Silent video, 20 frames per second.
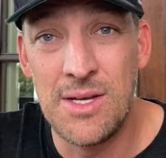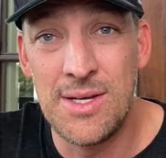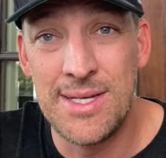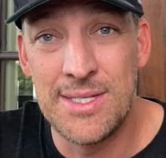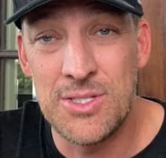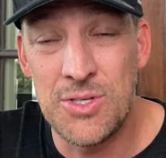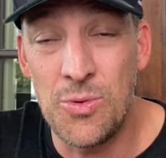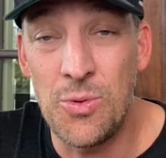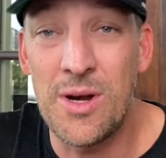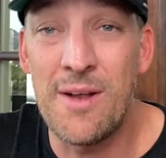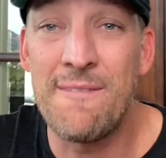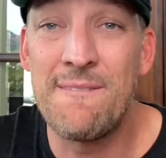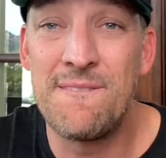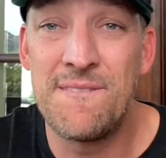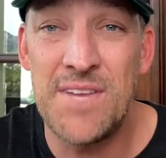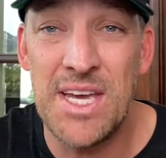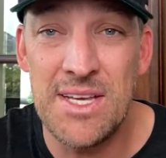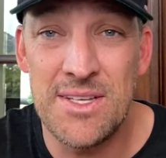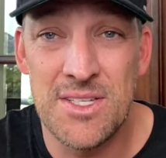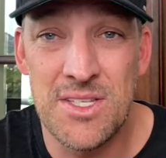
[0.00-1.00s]
So you want to
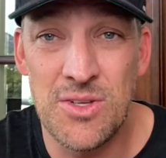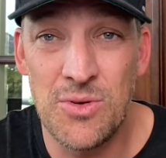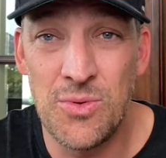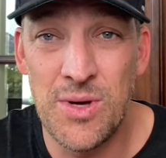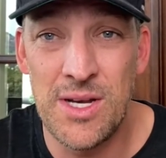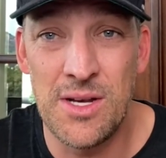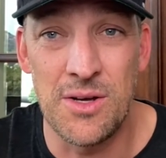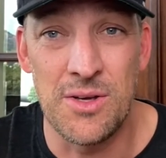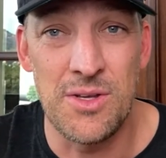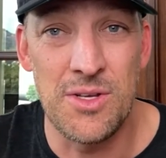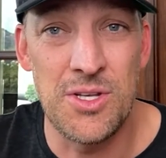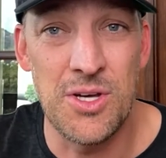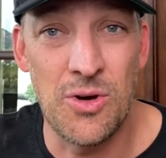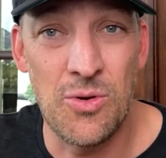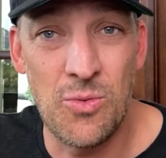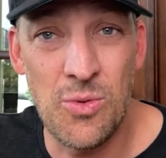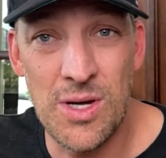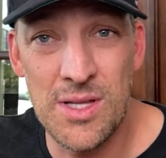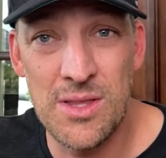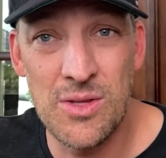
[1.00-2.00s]
face the window. You
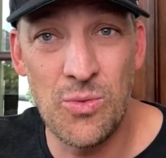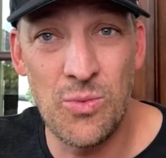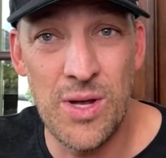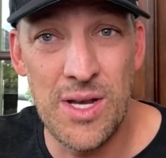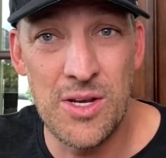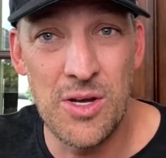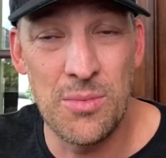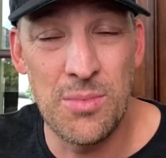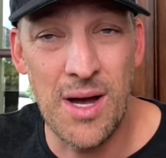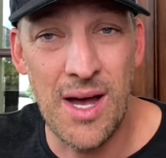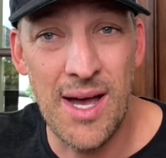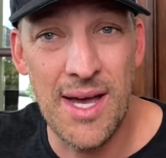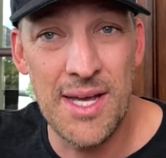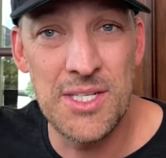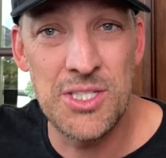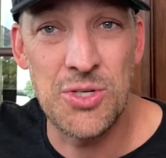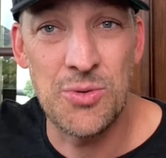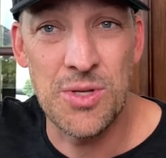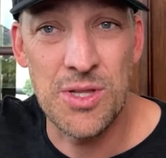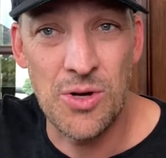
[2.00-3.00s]
don't want the window
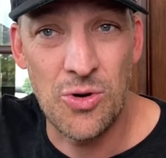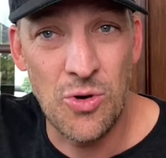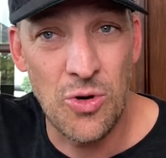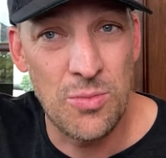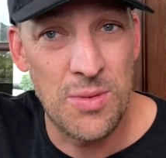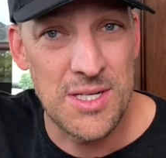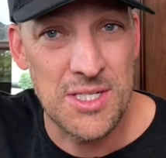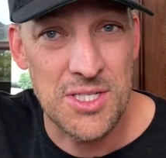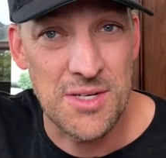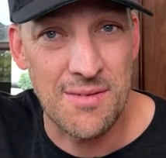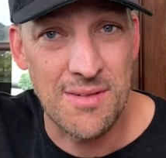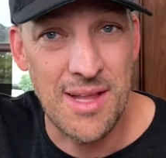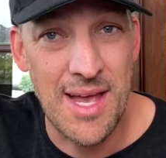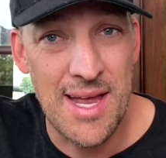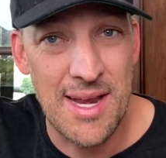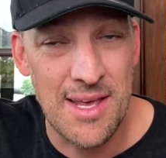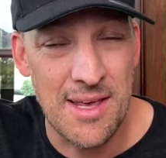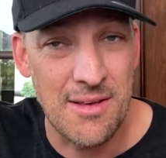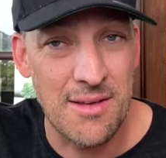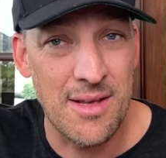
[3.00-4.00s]
behind you with a whole bunch of
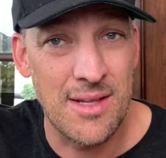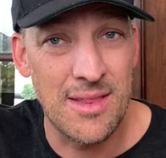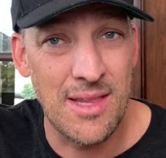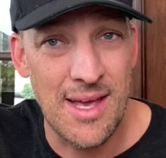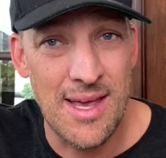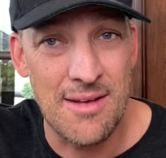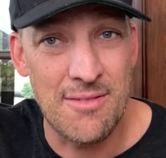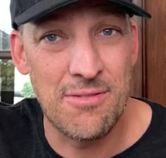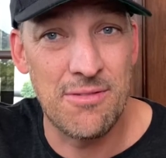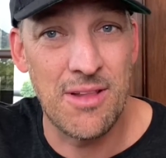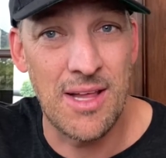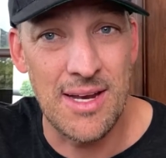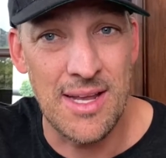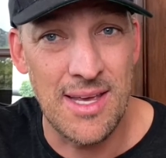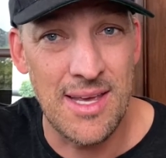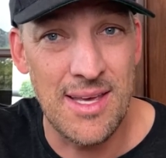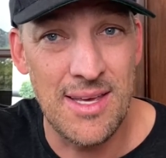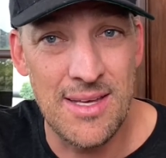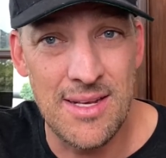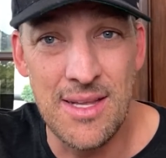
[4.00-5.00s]
lighting, light
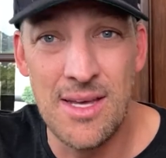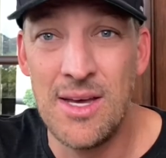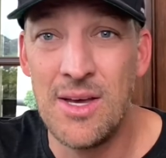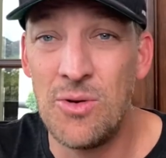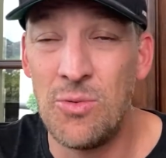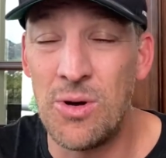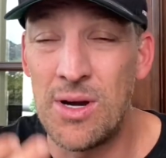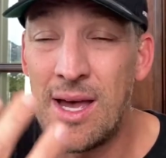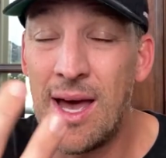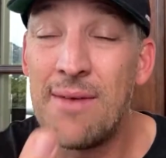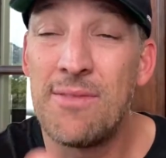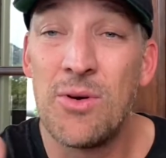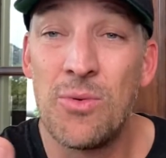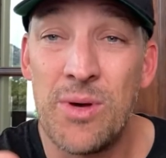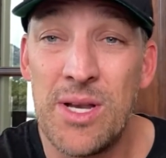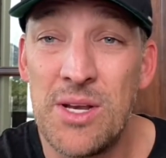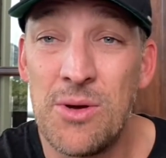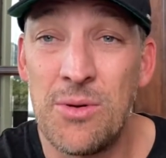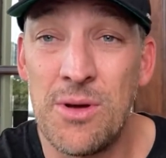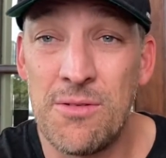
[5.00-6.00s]
flooding in. You want to have the
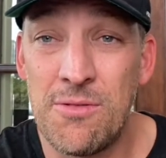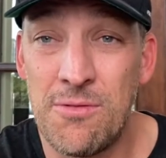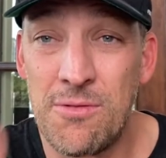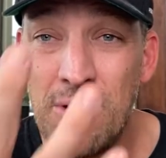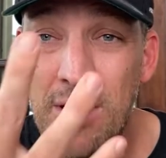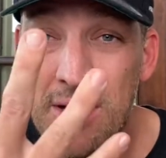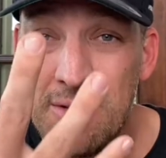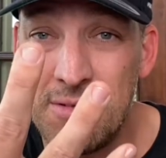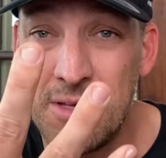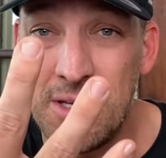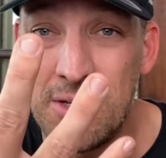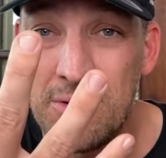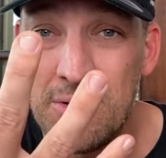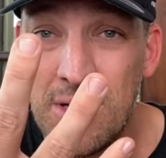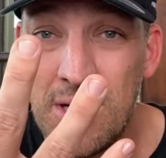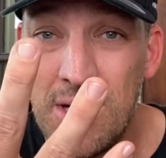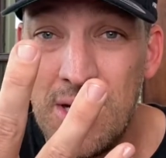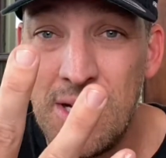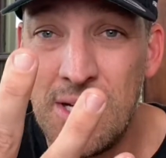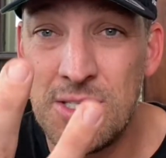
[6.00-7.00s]
window in front of you
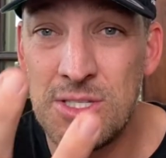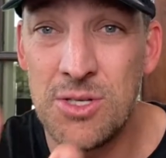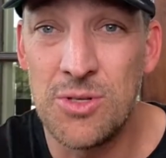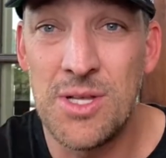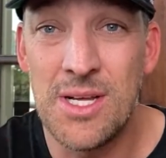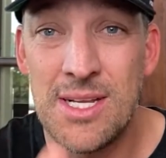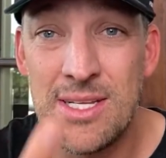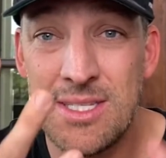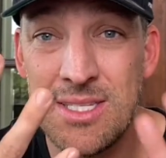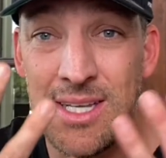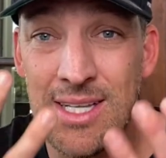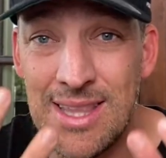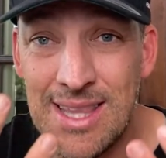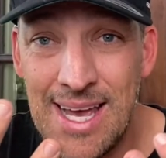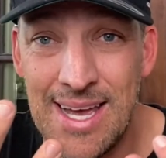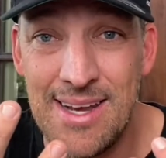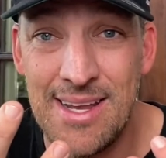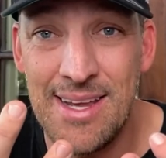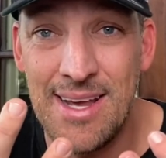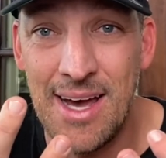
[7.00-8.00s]
so that it's
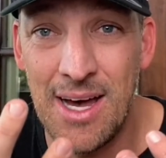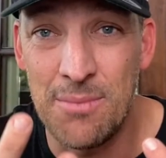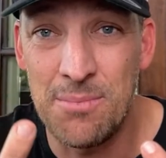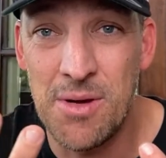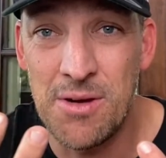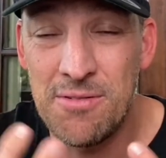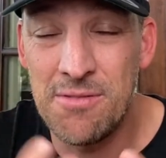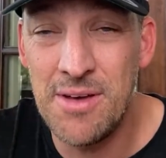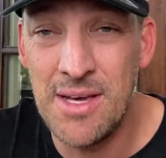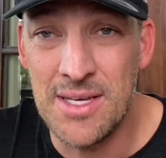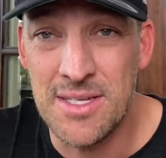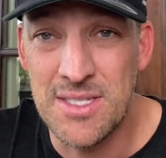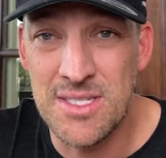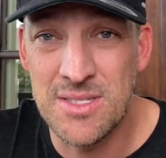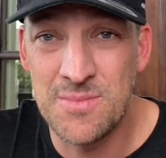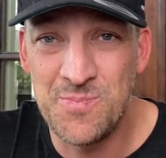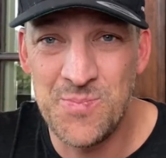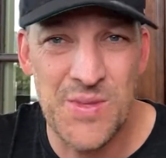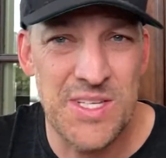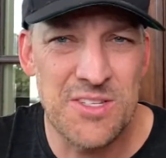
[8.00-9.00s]
lighting up your
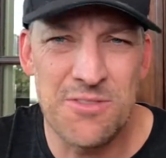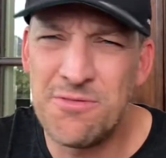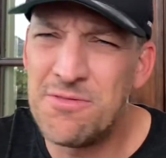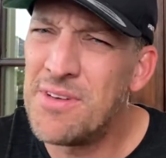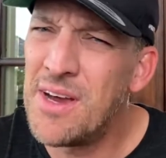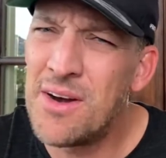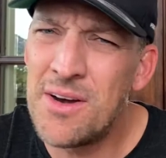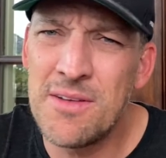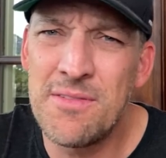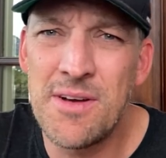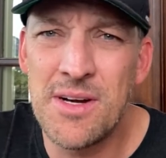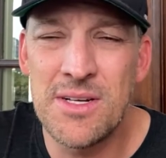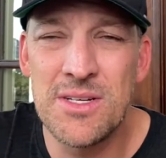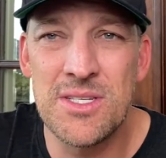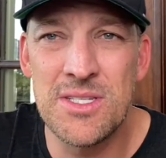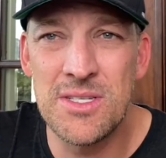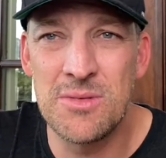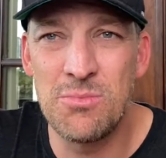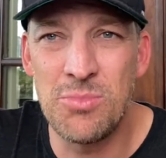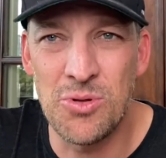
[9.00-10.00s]
face. It's a very, very
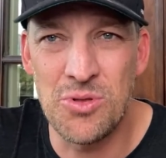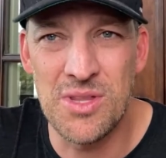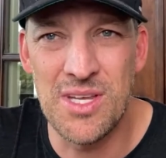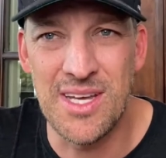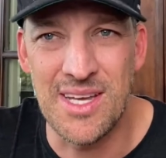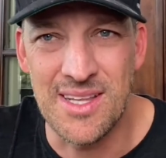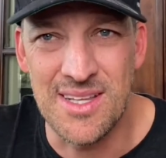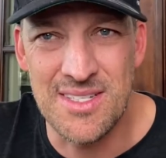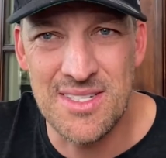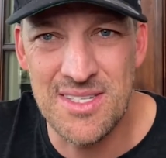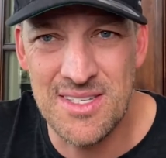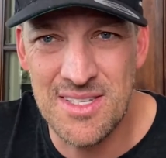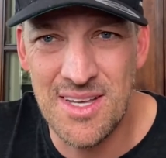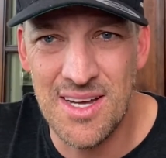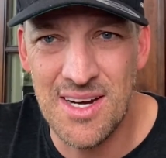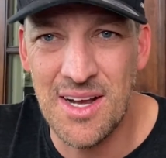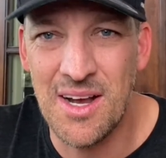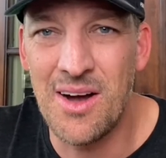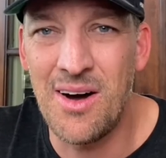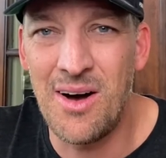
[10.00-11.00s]
simple thing. This is
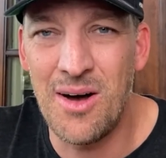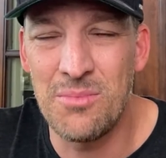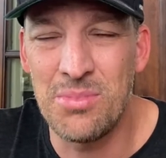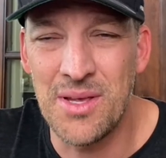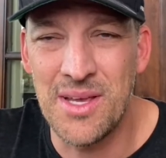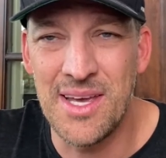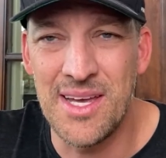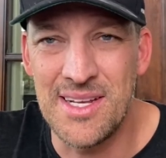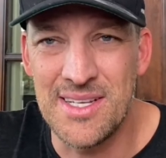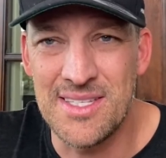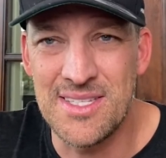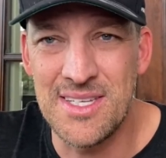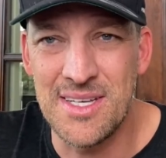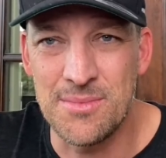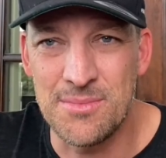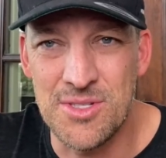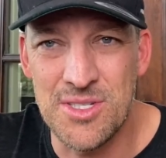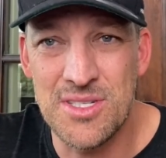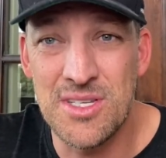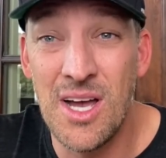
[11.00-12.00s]
not a complicated
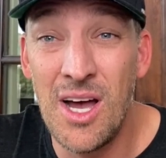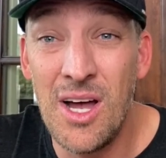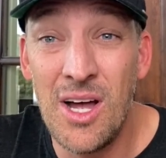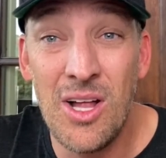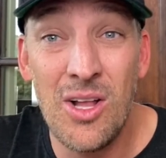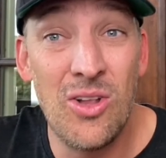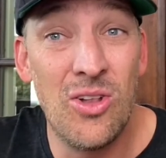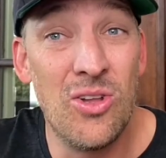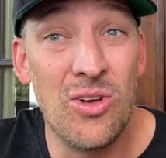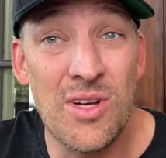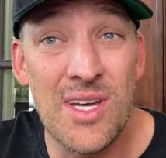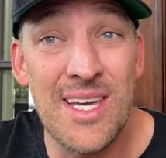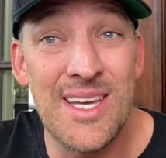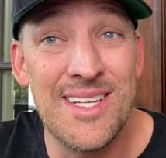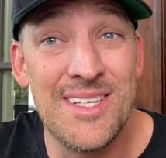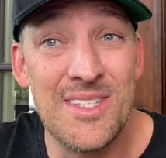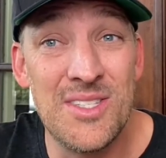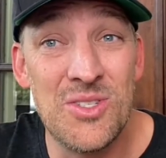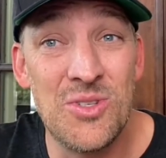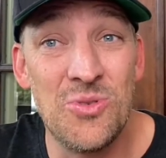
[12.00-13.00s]
tip. Just look
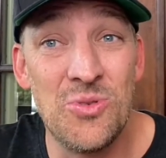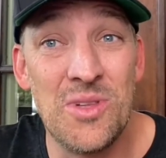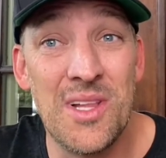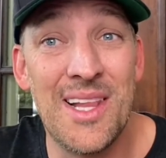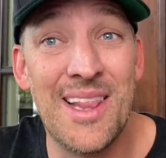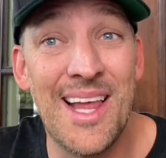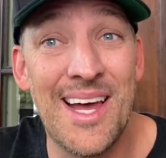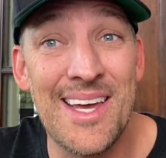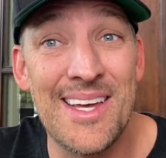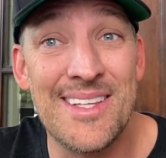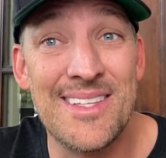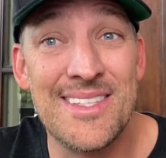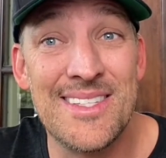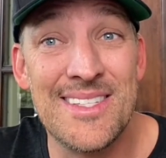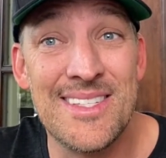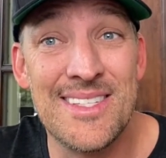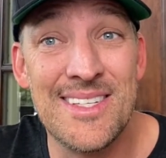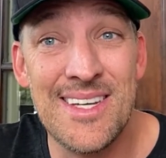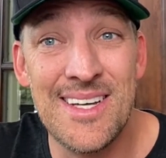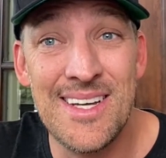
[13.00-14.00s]
into the
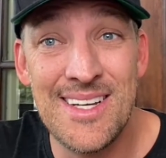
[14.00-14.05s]
light.